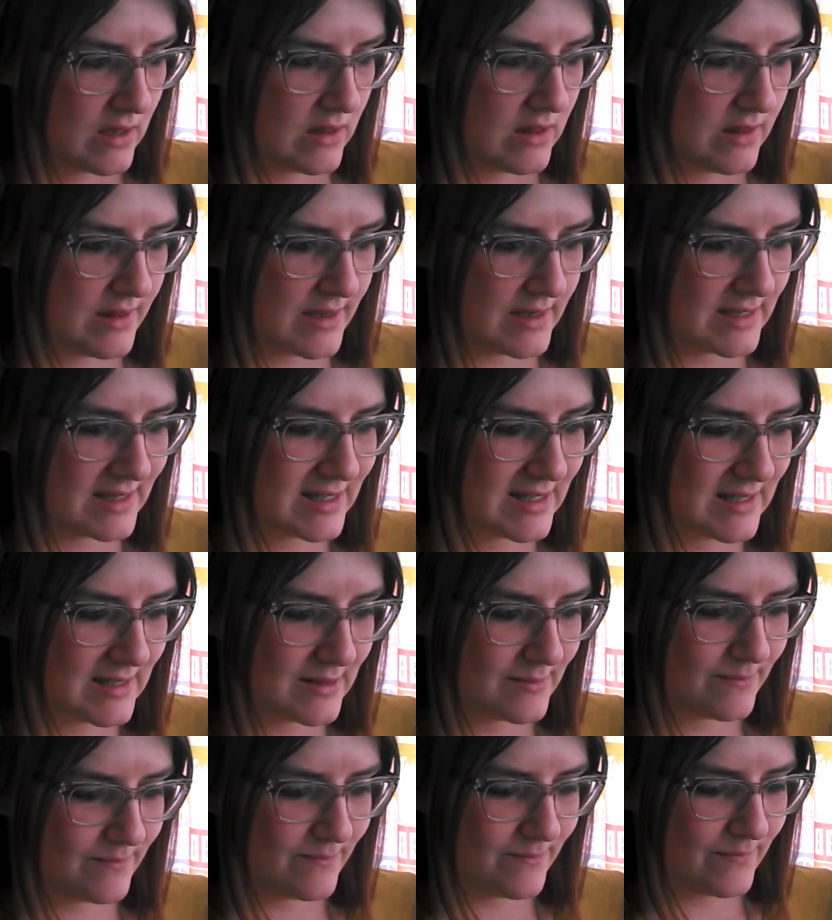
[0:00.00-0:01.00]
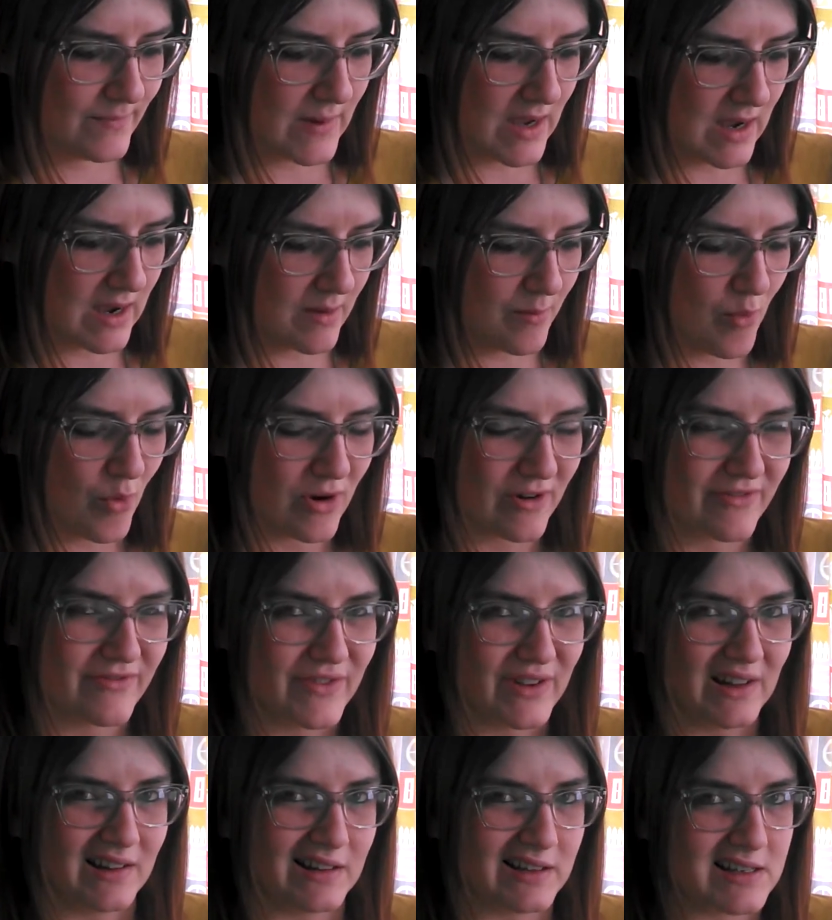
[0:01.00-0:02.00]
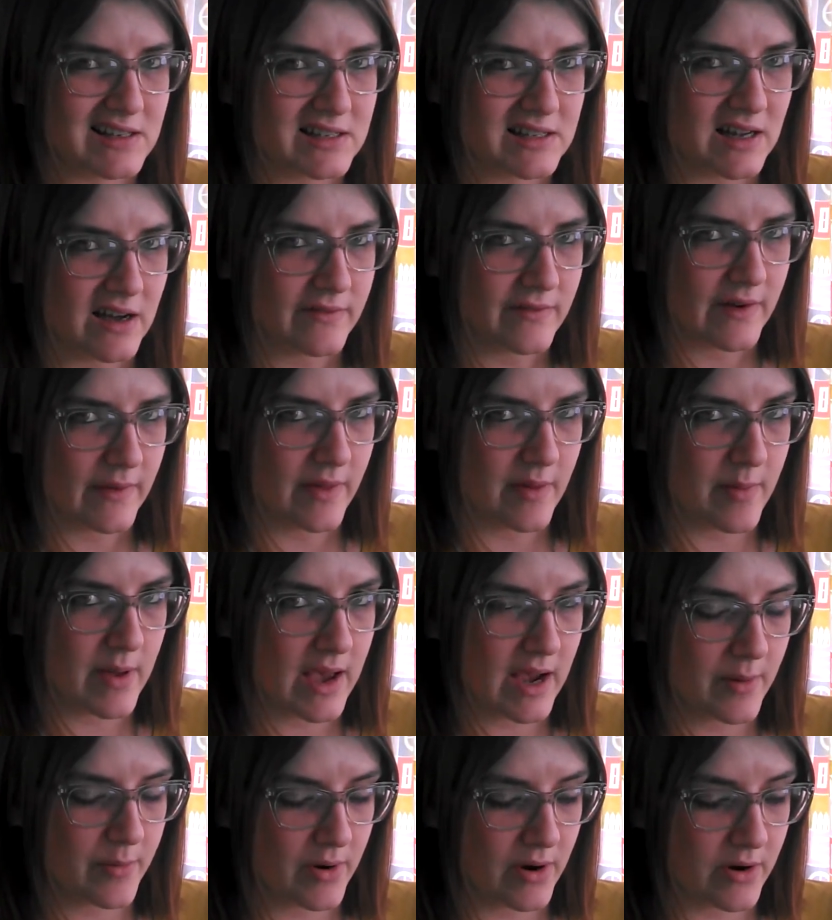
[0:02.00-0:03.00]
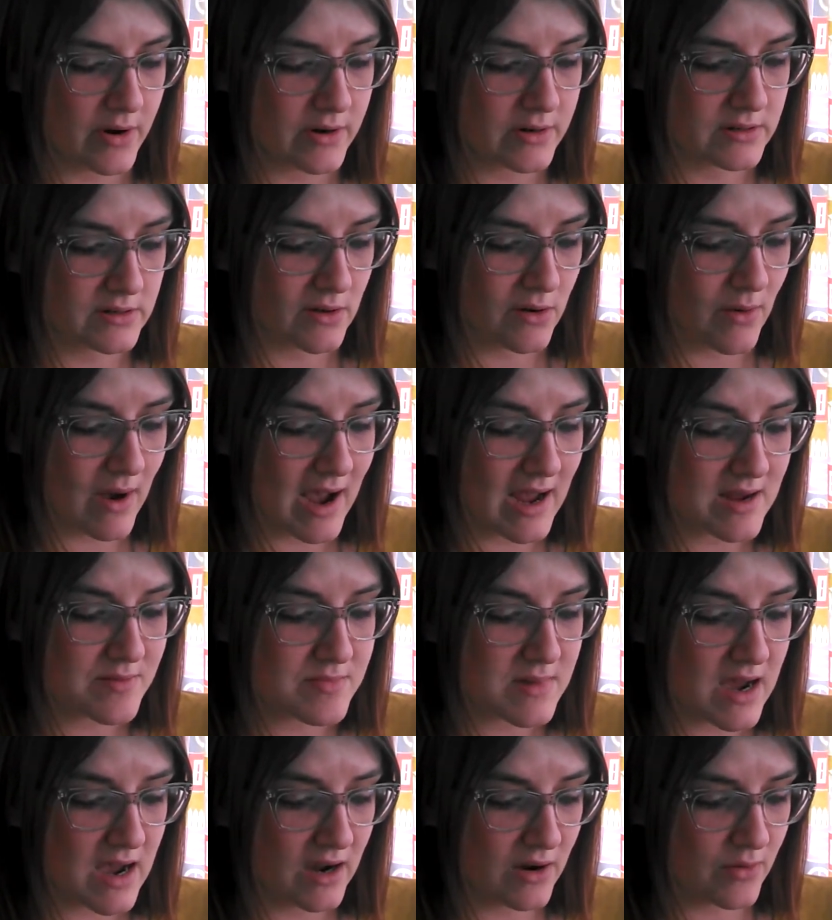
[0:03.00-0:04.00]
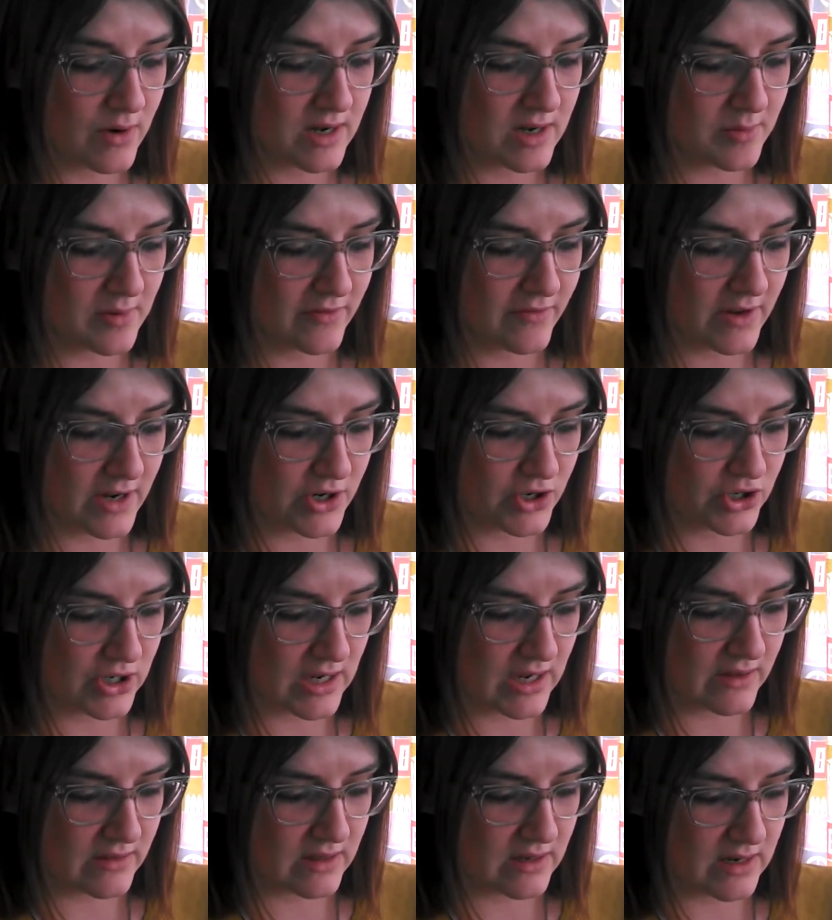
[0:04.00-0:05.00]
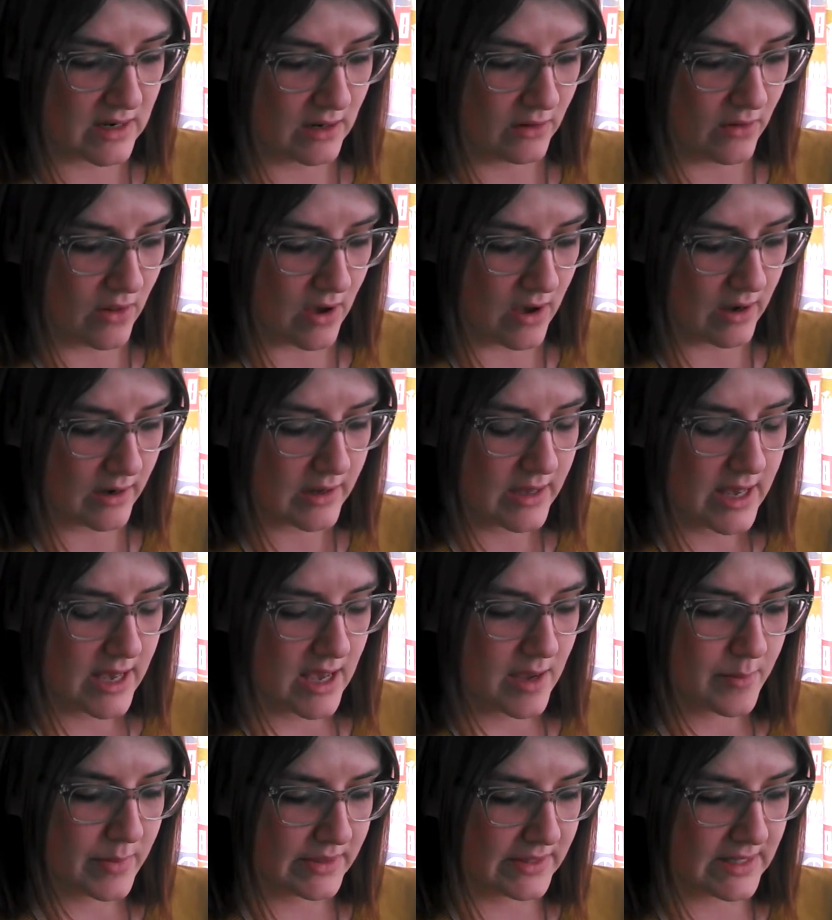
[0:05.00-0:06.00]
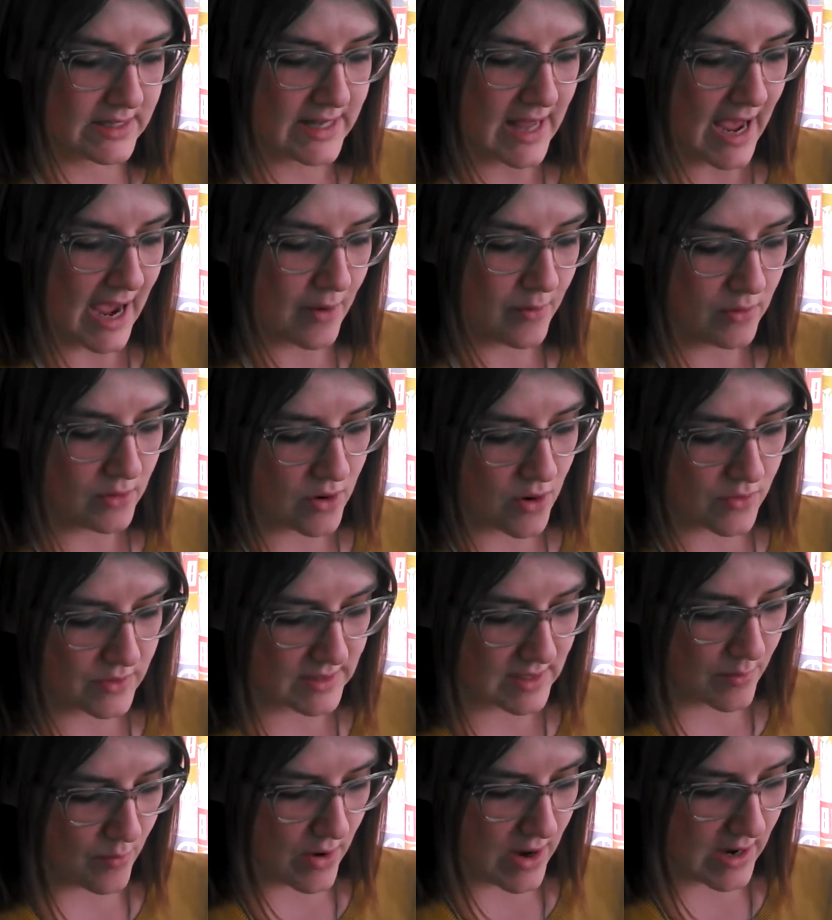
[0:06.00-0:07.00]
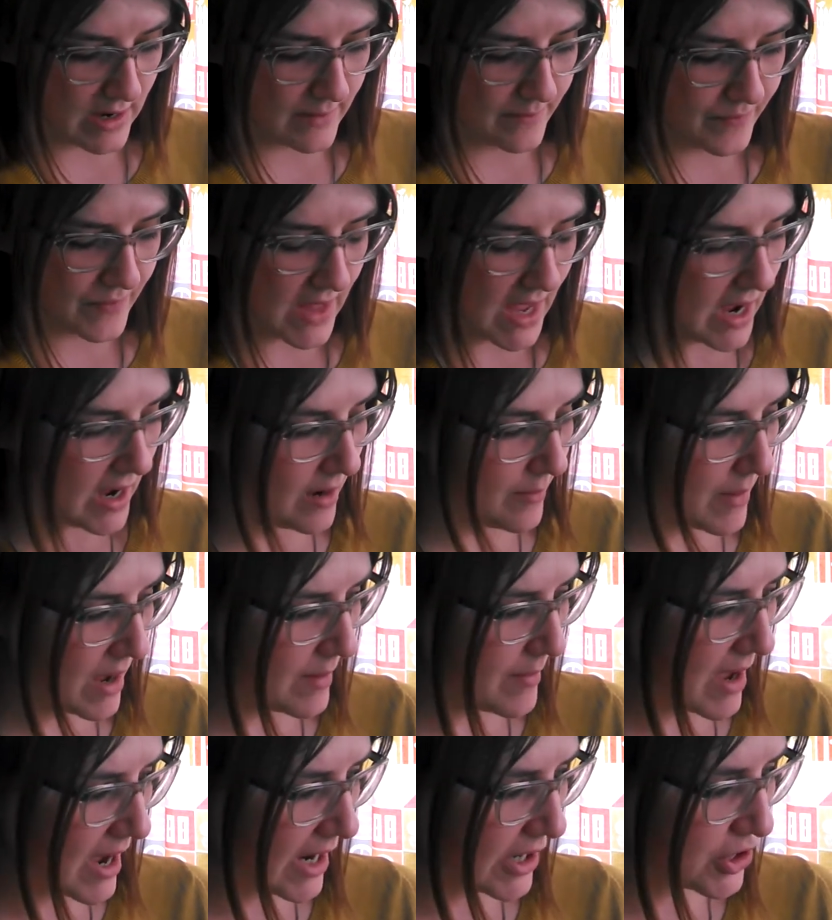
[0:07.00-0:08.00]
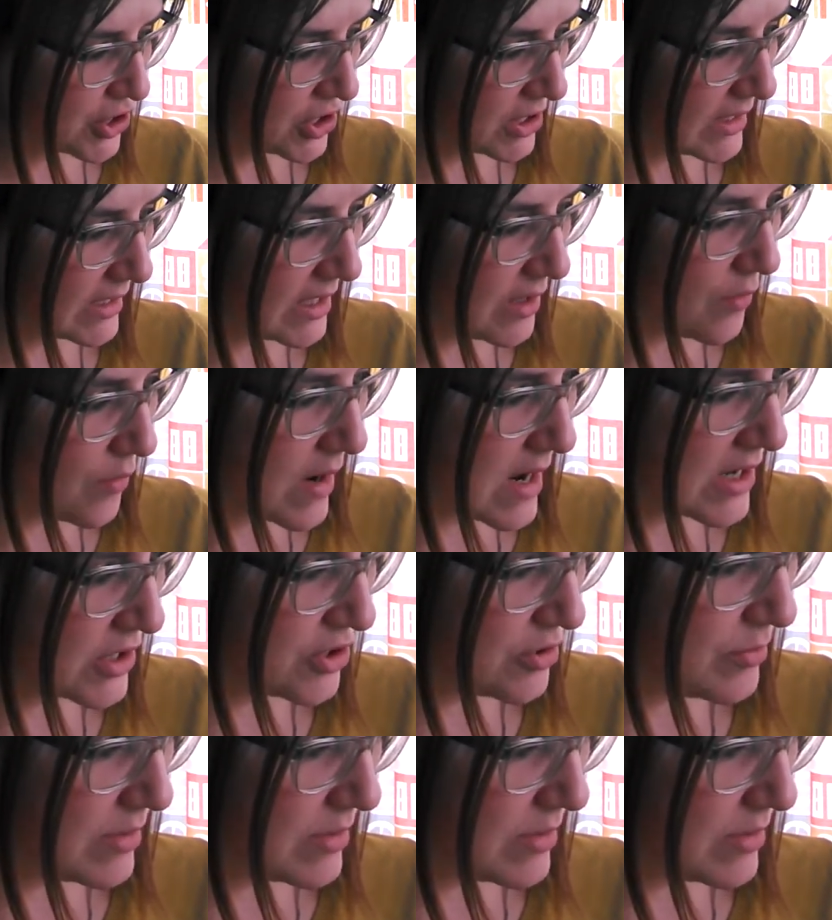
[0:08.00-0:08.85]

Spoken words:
this more fiddly stuff on the back burner. So I am not going to be finishing the knit along, but this hat will go somewhere. I'm actually going to